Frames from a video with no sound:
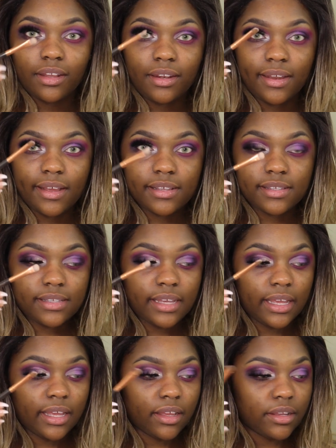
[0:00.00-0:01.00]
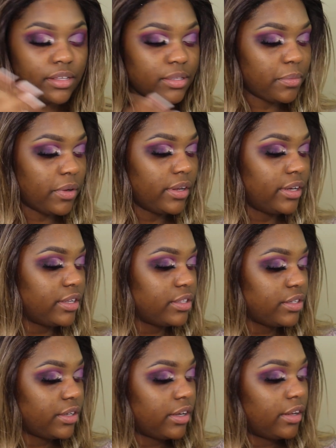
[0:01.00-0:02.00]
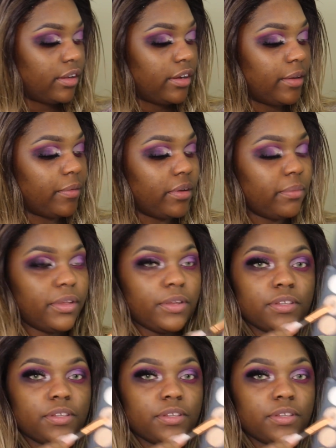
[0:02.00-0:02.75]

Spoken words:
Next, taking a small denser color, I'm going to be